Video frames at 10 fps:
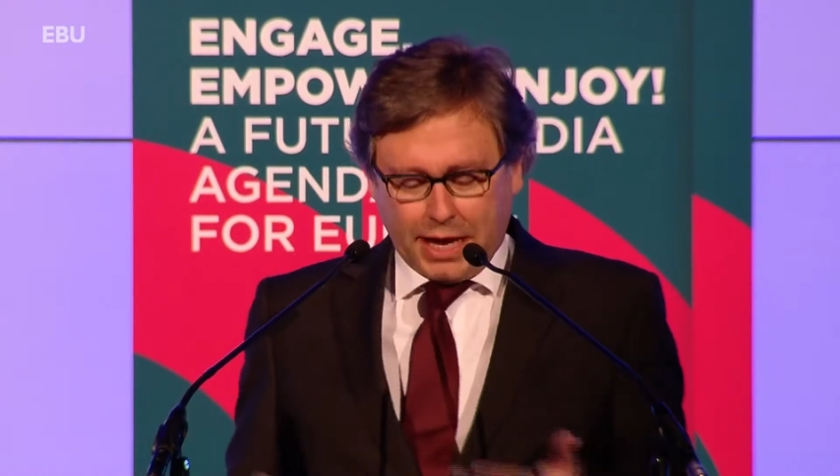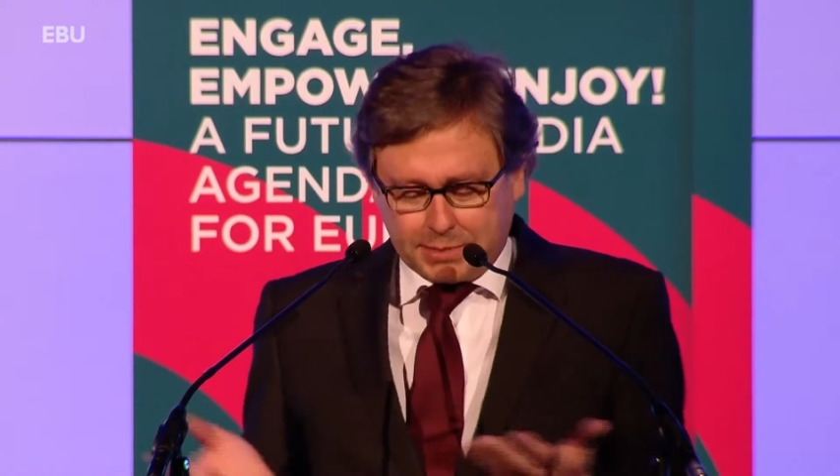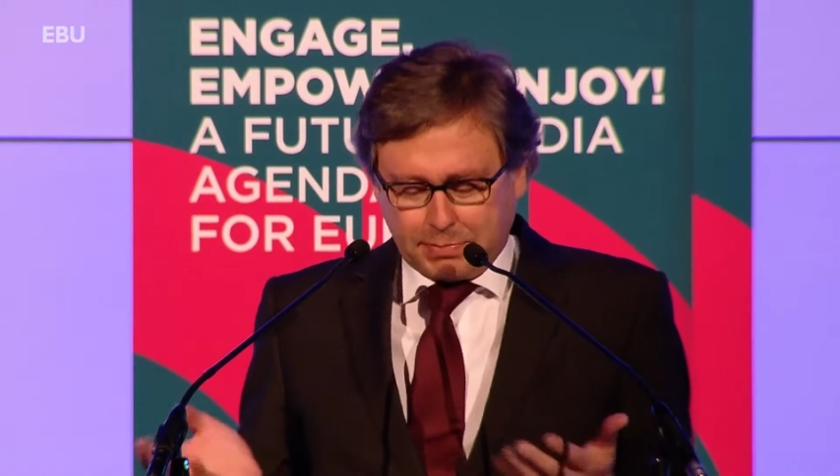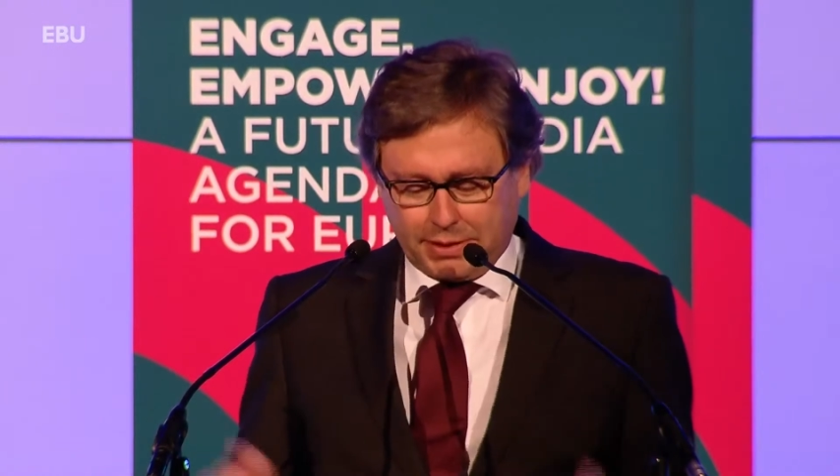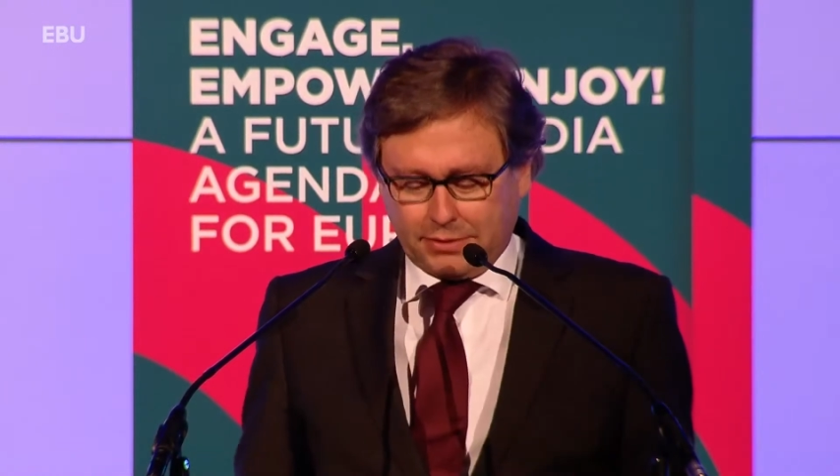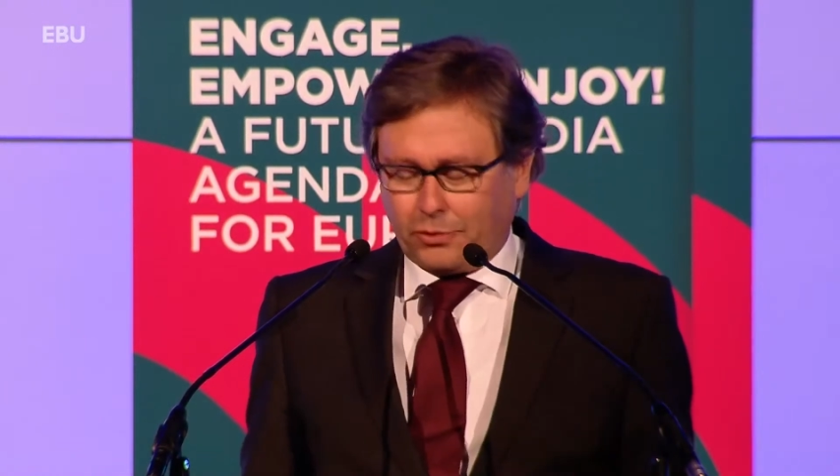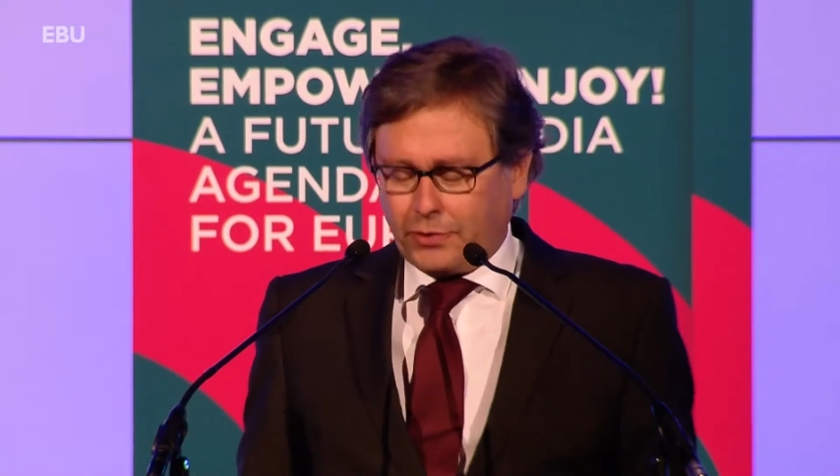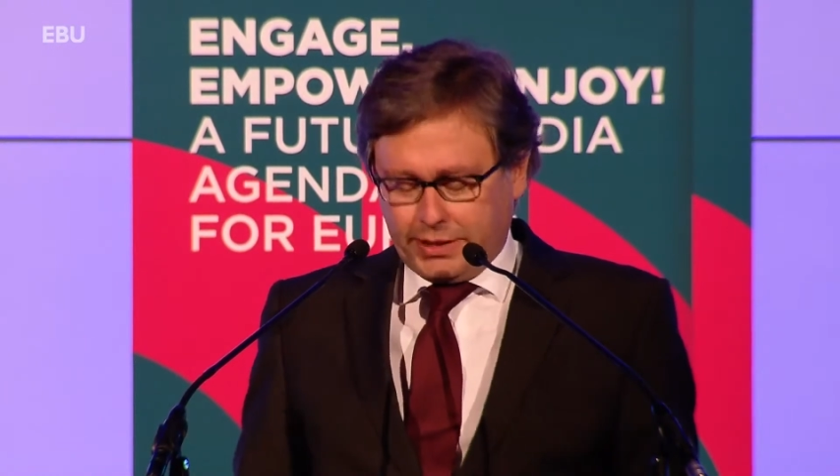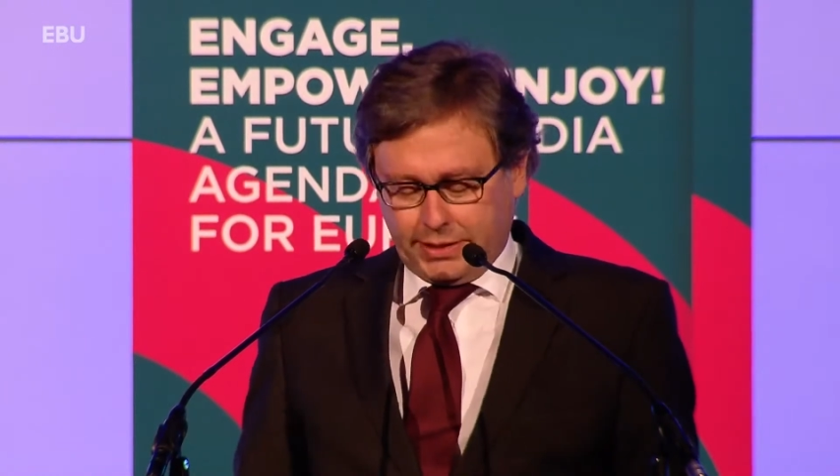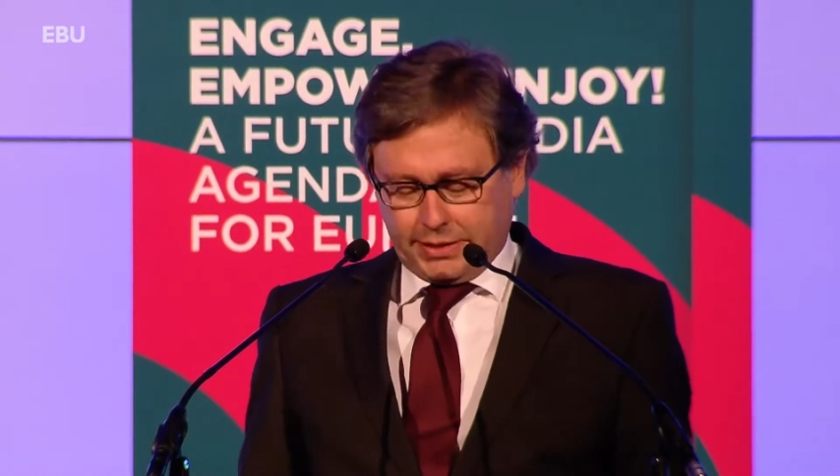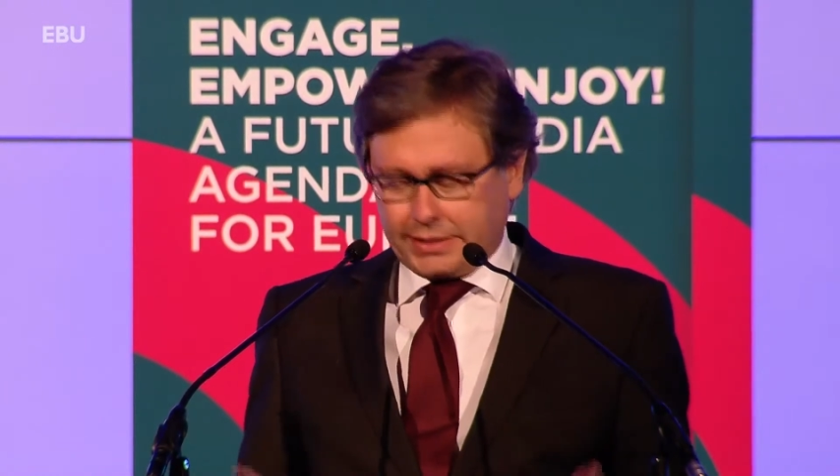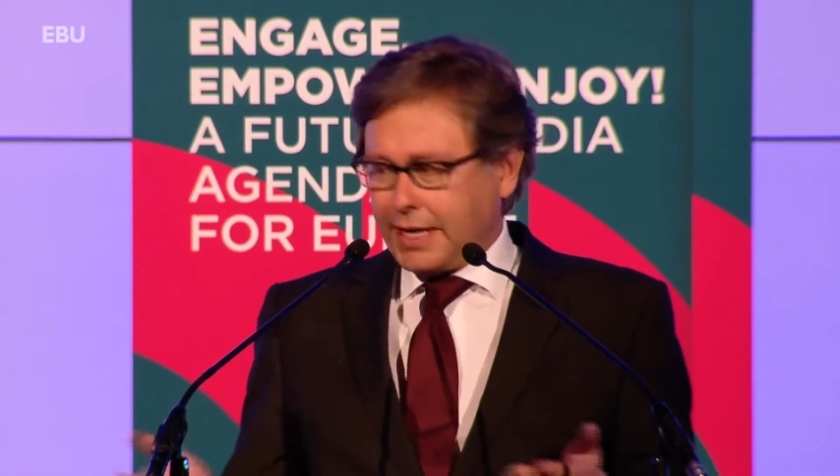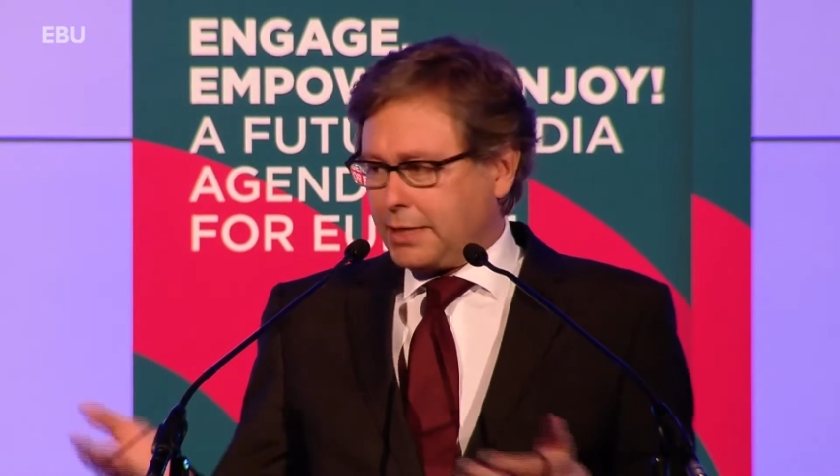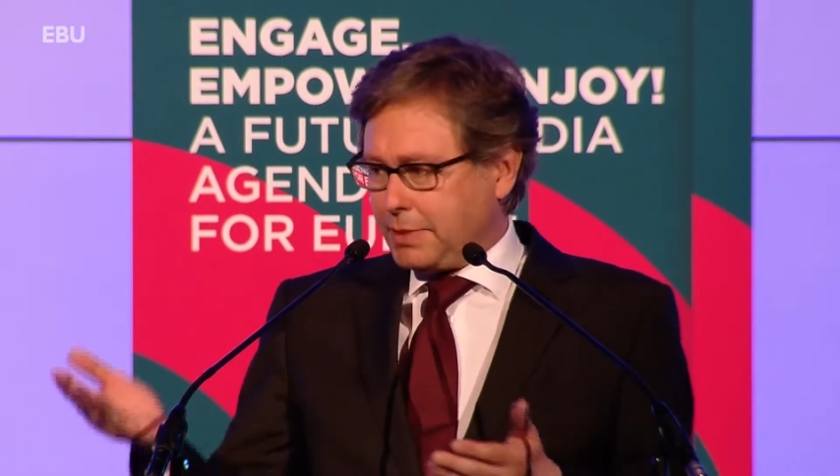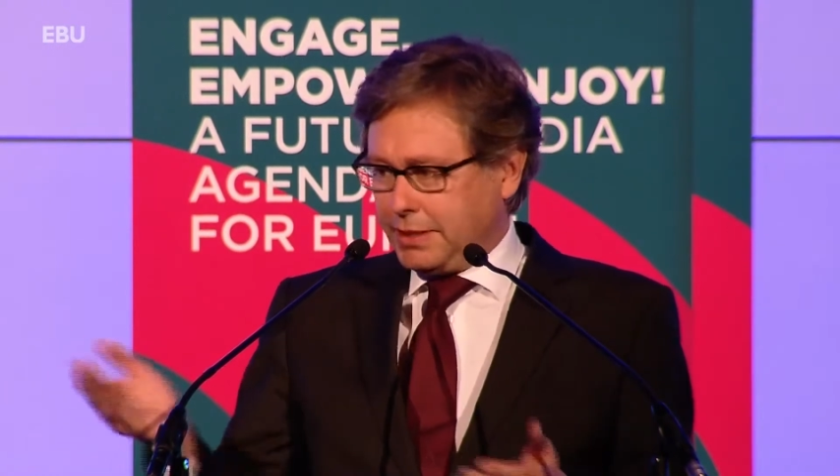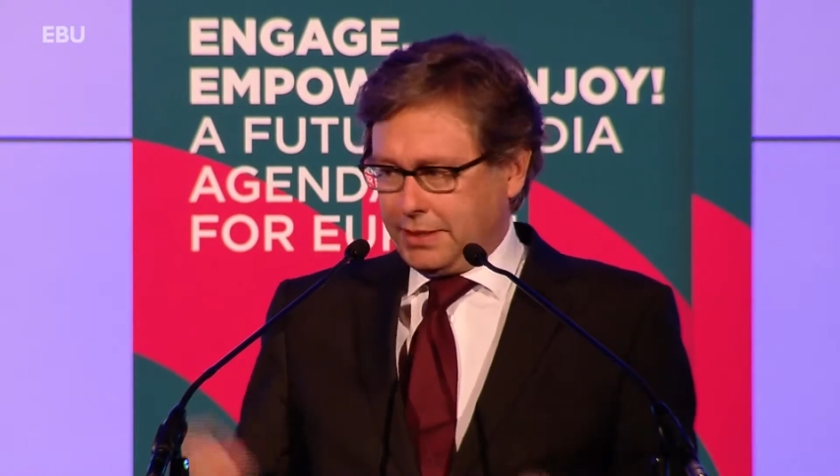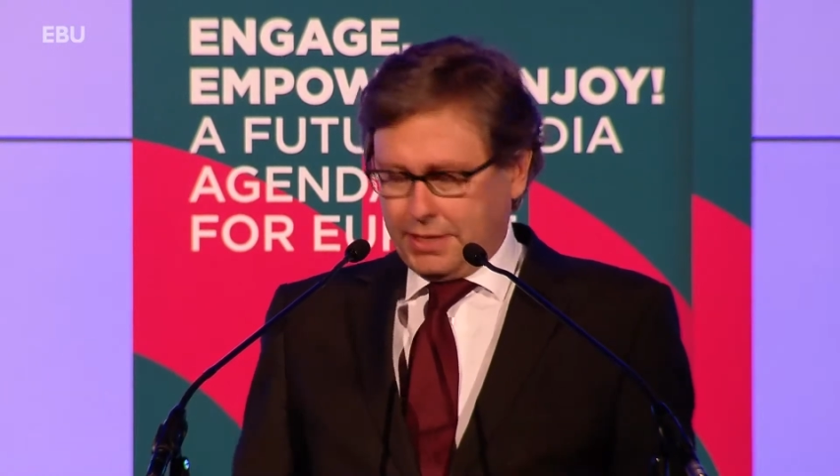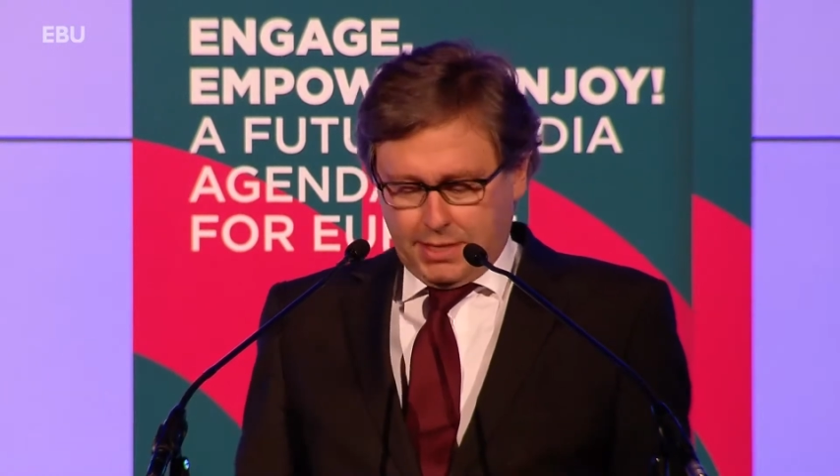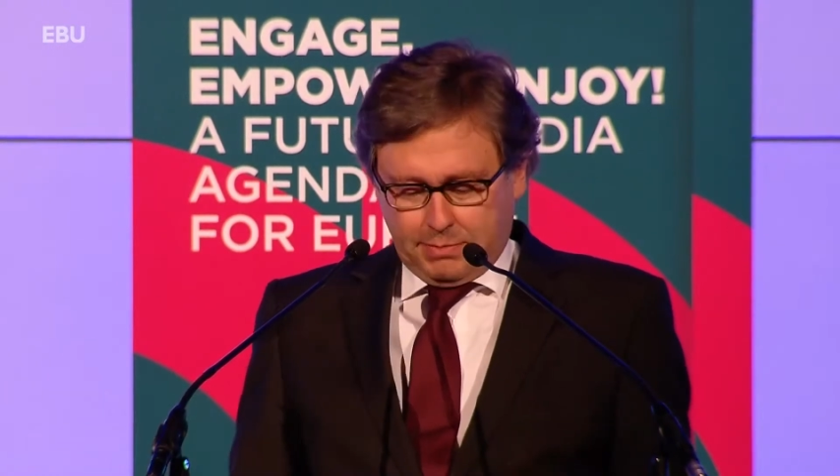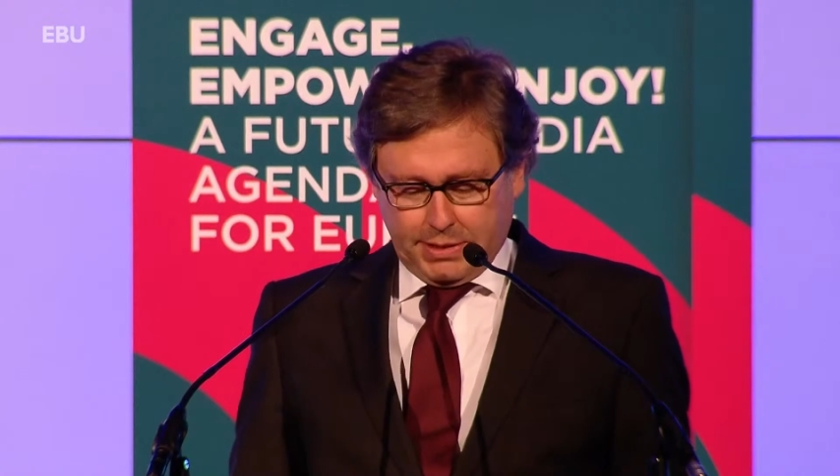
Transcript: has been already said by the